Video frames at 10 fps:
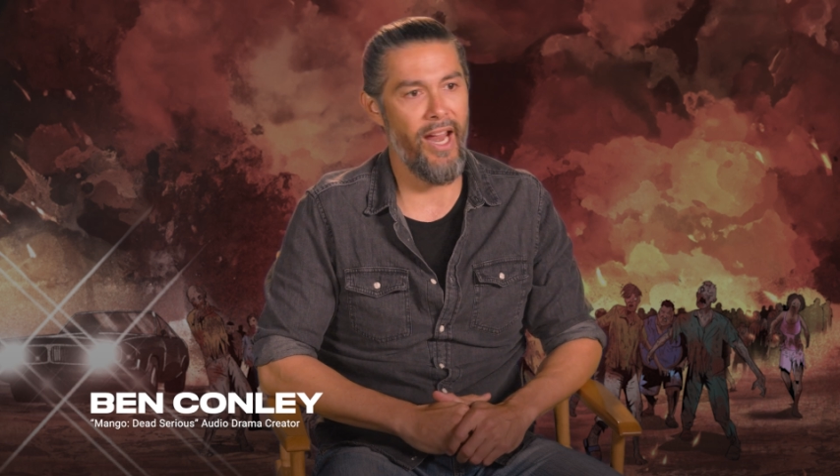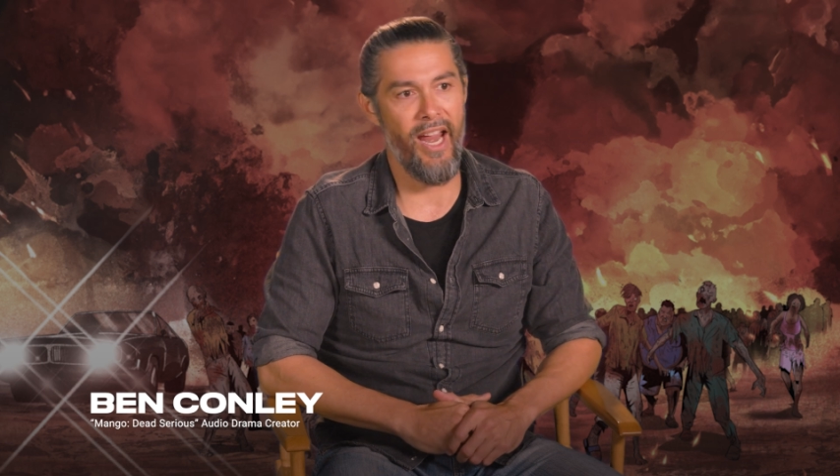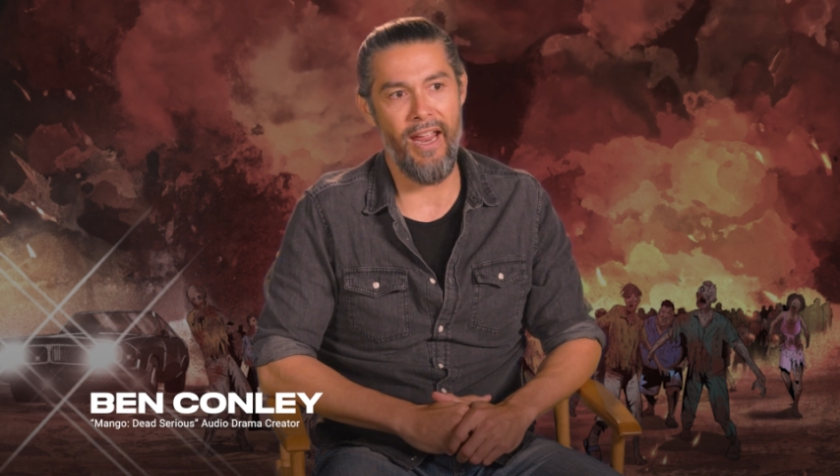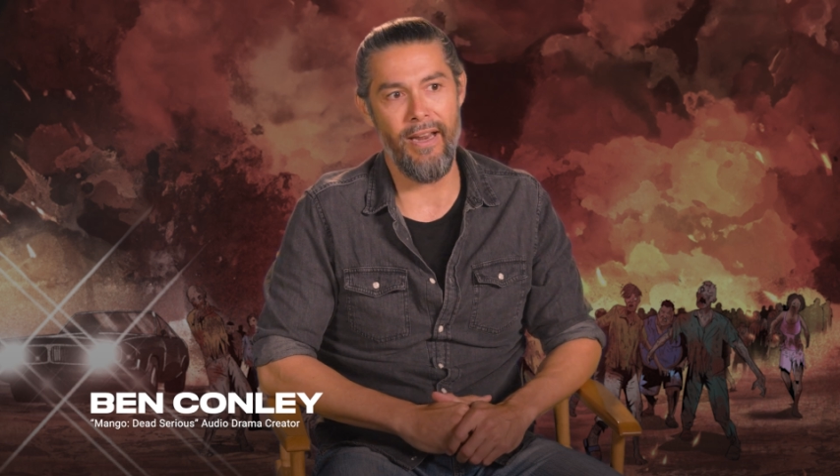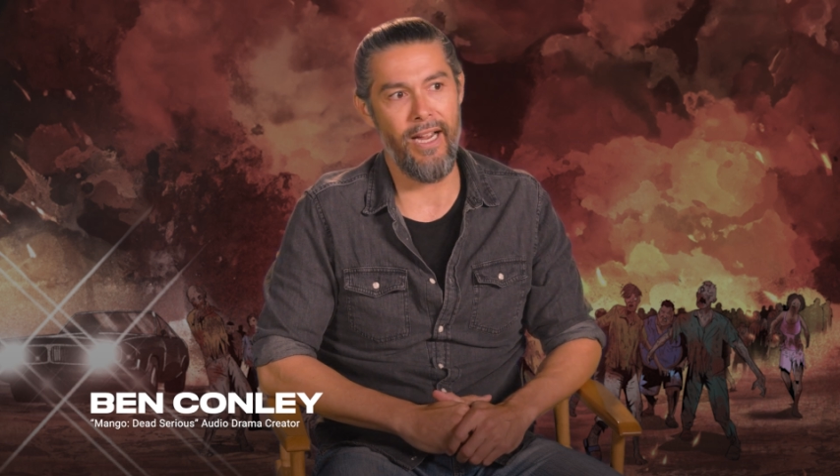
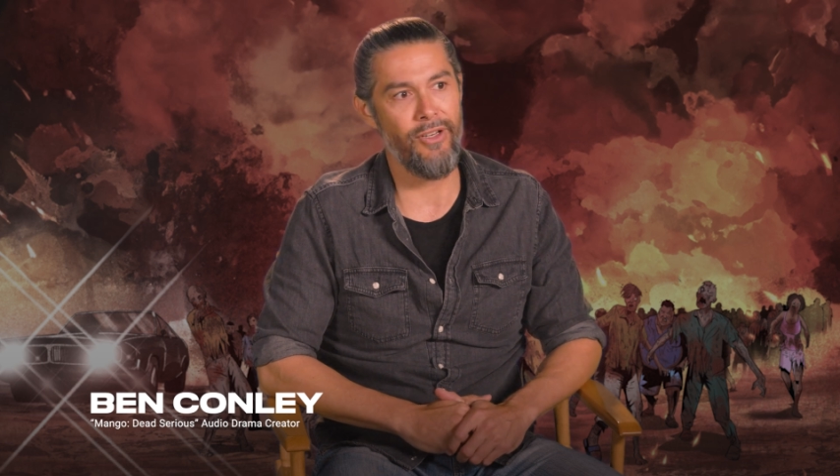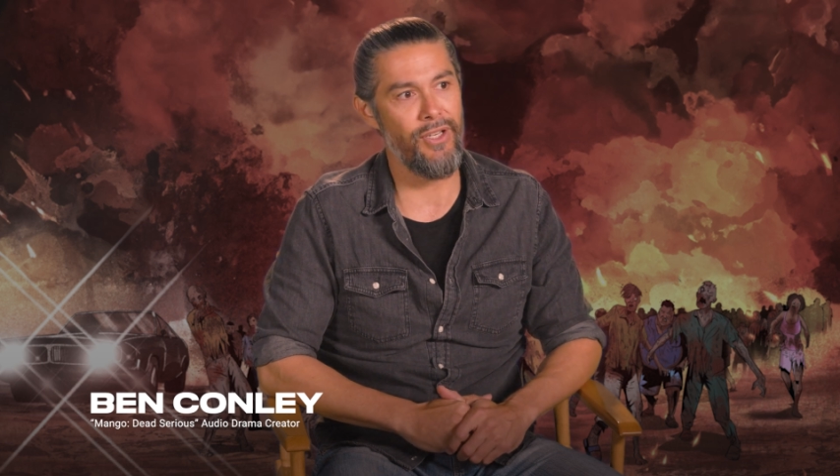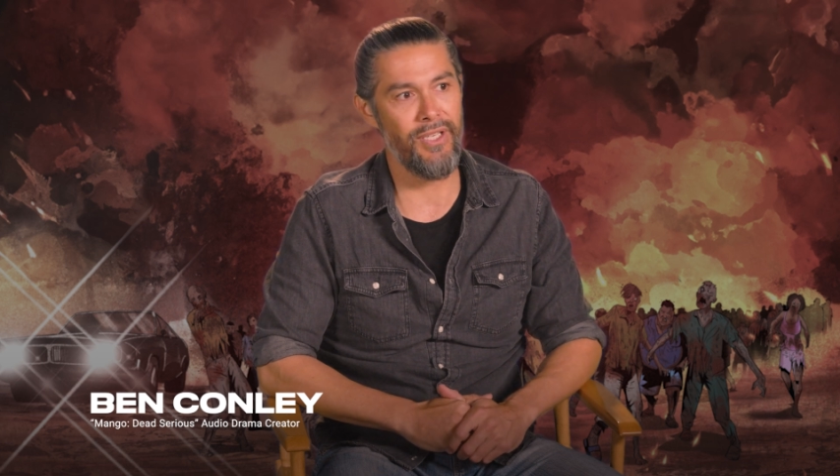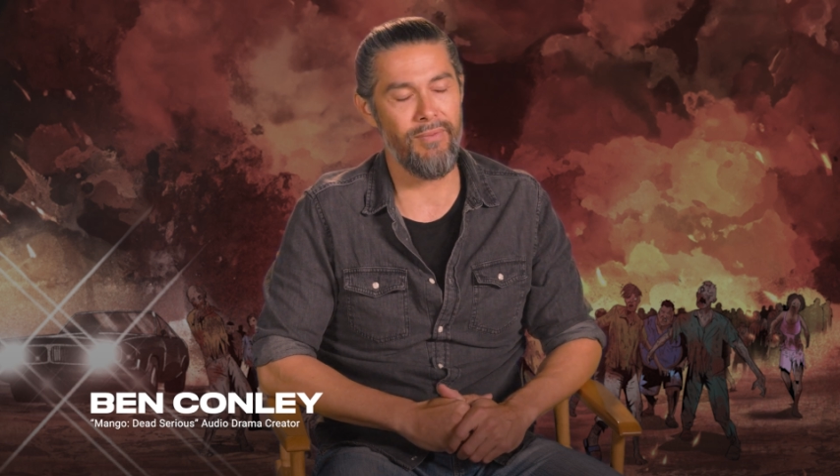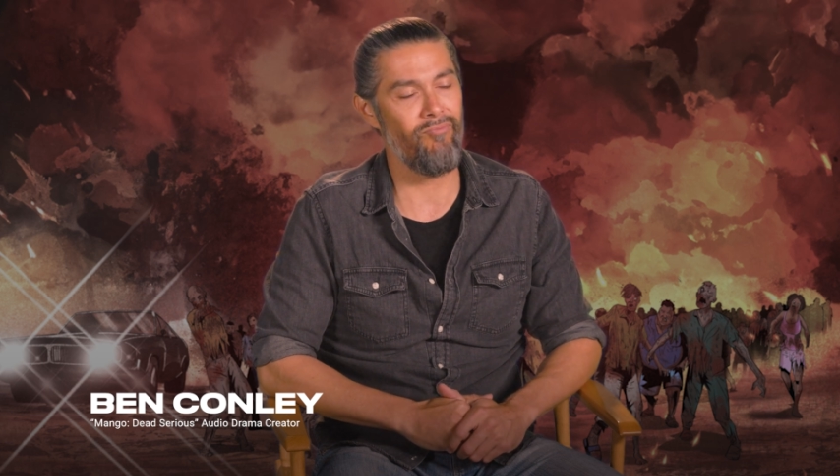And
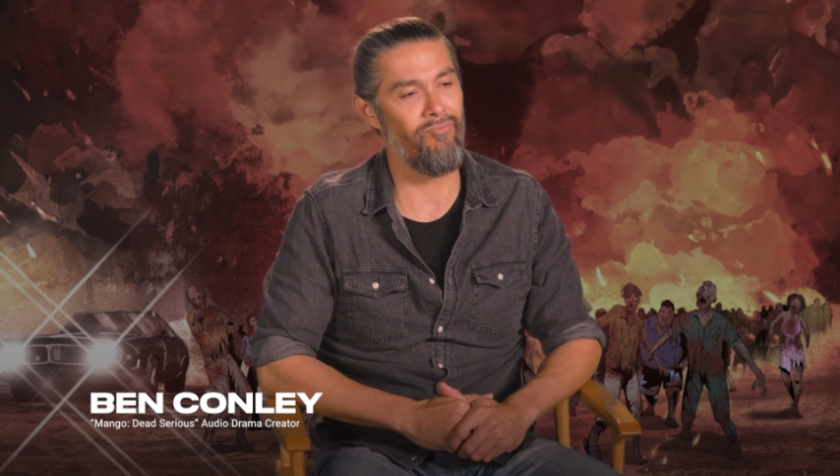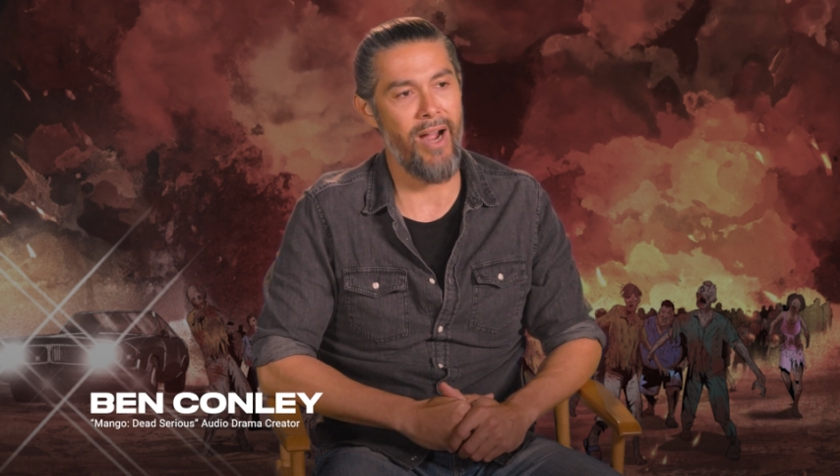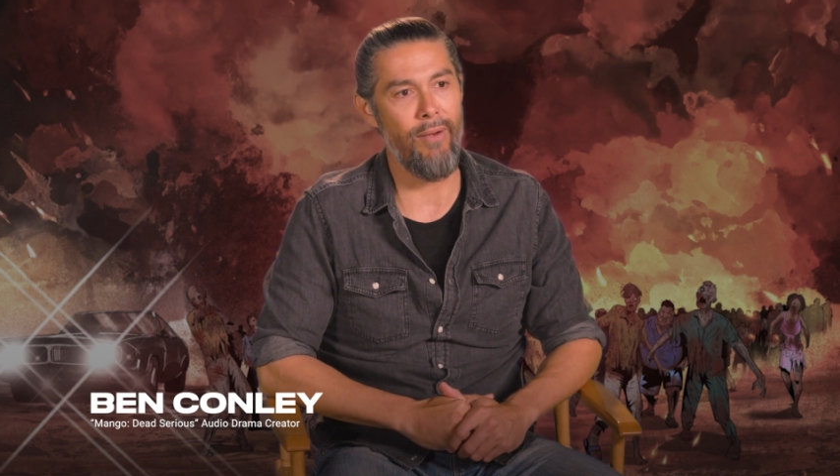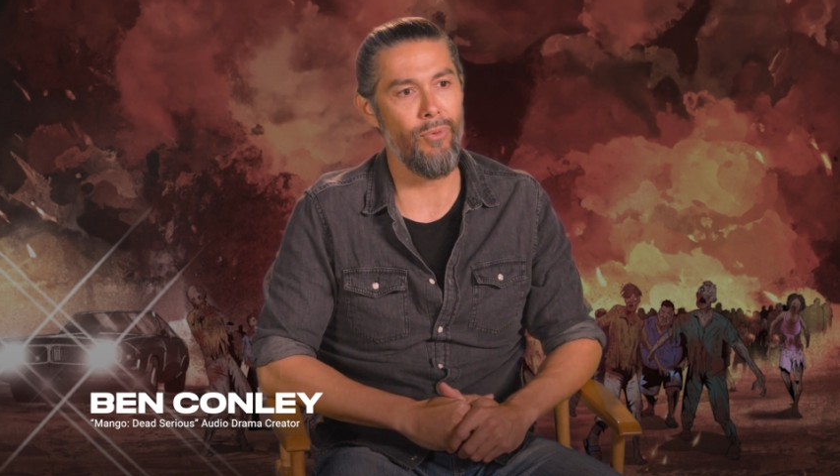I